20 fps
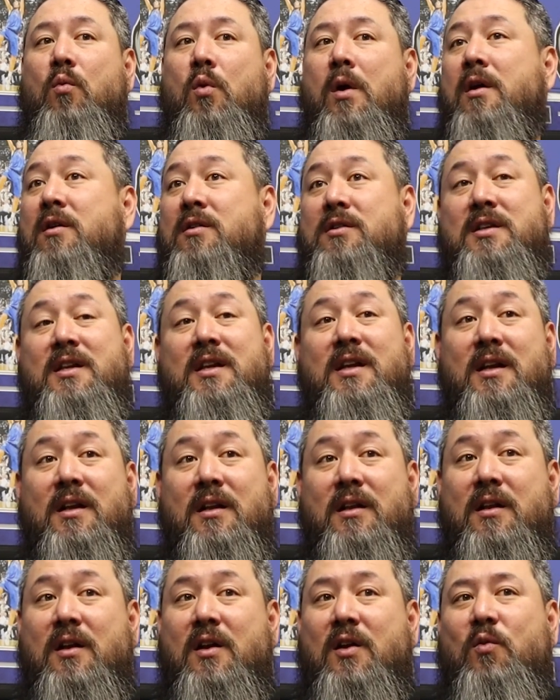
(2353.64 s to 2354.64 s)
Where is he
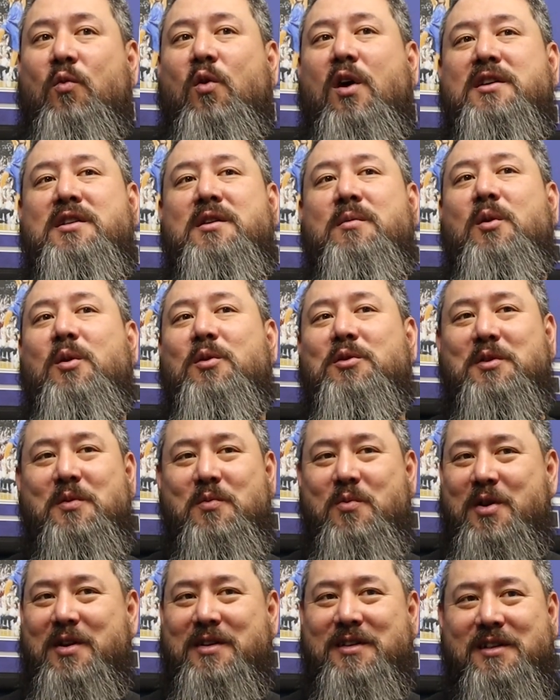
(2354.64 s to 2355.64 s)
going to go? Watch him go
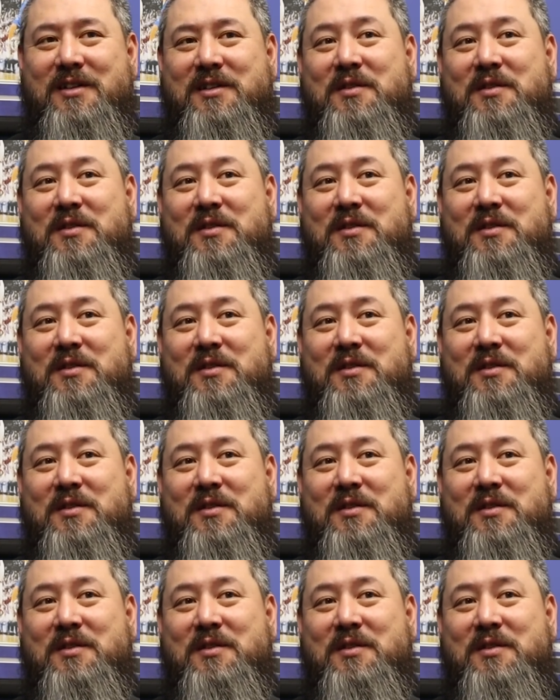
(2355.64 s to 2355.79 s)
somewhere.